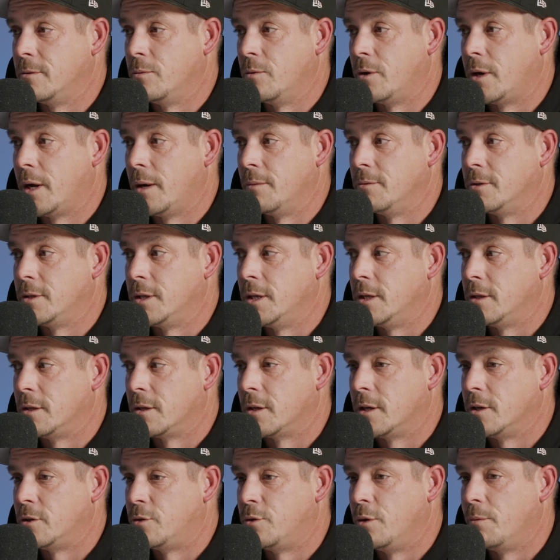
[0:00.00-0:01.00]
What happens then? Do
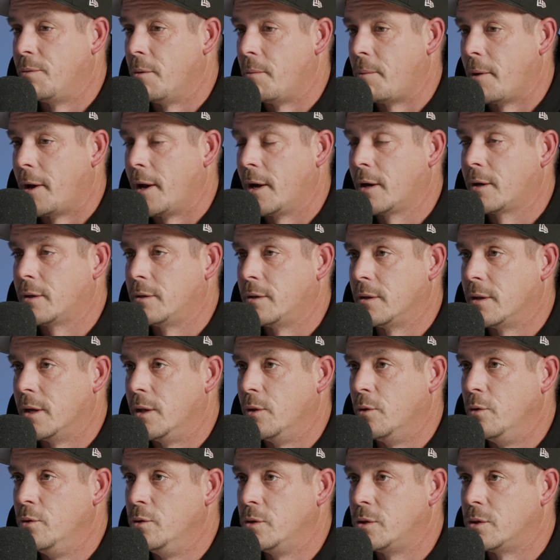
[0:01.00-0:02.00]
they strip it back? Do they
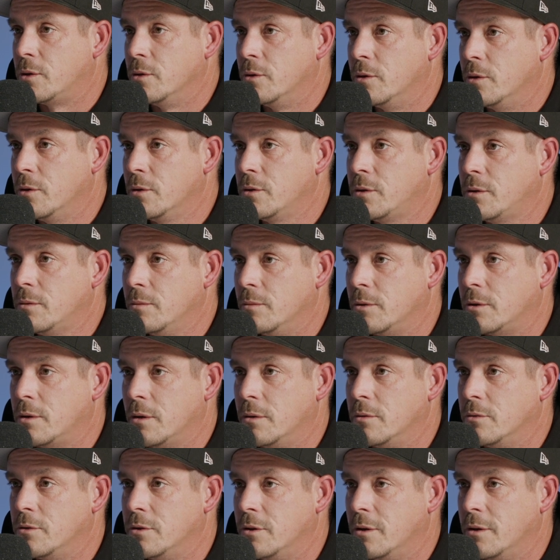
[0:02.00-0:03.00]
lose stores?
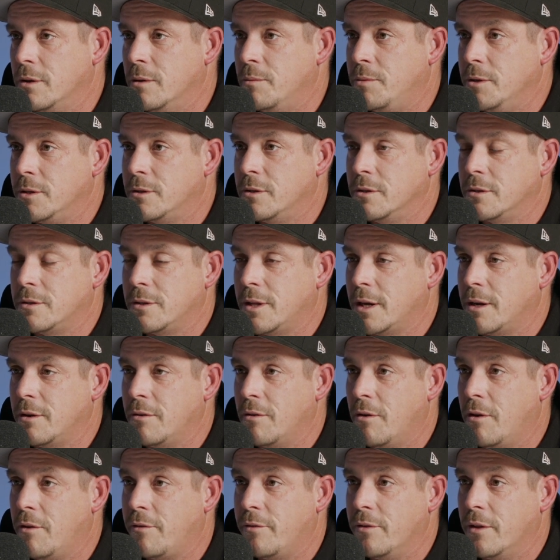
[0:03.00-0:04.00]
McDonald's not in the business. They
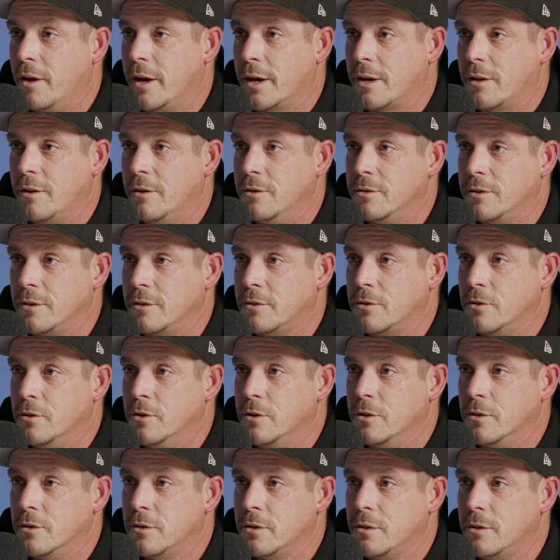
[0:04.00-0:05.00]
don't often like closing
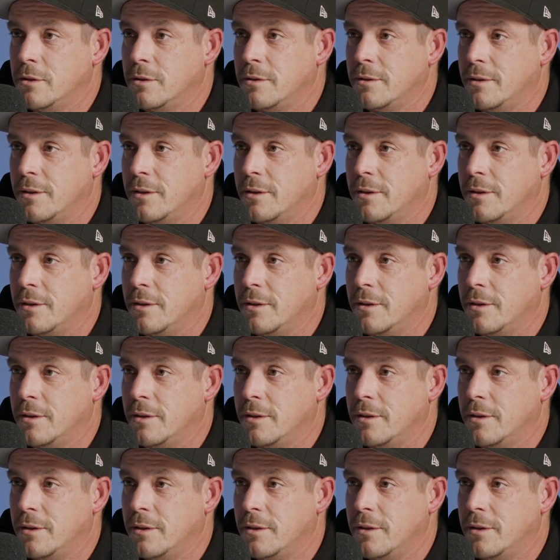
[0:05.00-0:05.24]
stores.